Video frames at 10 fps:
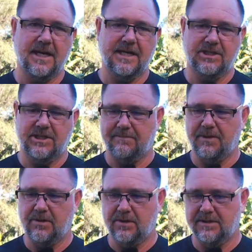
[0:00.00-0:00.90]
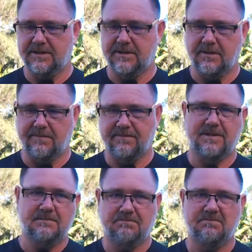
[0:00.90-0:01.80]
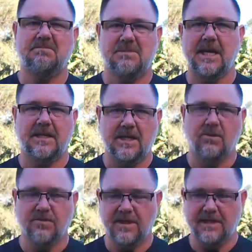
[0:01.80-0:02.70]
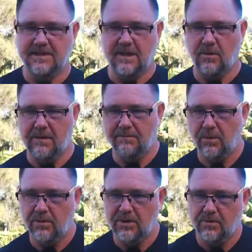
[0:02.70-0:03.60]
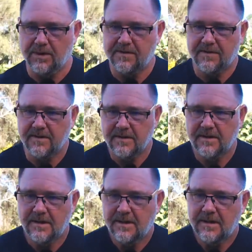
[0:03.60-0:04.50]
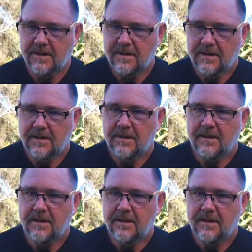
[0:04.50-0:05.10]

But I haven't got to that stage yet because of technical things that I won't bore you with.